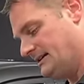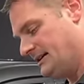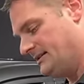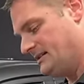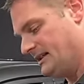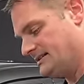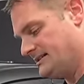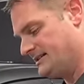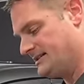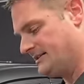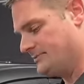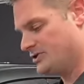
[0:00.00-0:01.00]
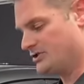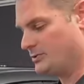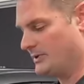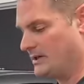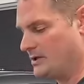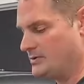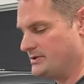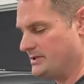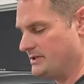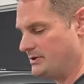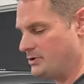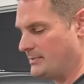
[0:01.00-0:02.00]
And the glass is the same, just reload
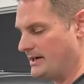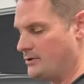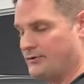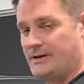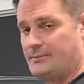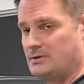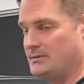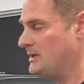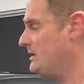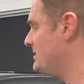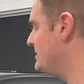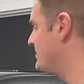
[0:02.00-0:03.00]
your microfiber because